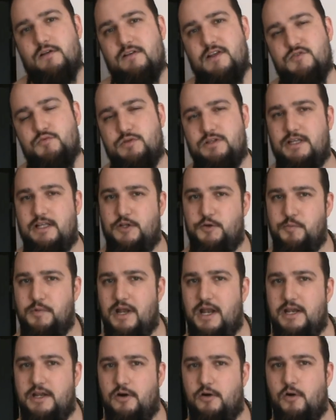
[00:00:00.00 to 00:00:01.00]
That's what the
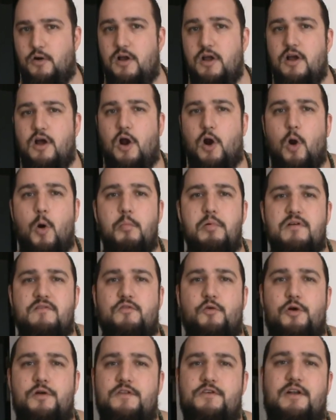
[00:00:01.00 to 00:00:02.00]
Illuminati are hoping
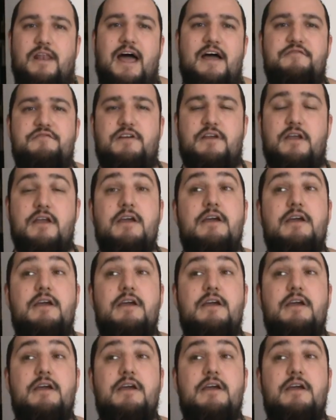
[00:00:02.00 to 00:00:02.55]
for, and they're laughing.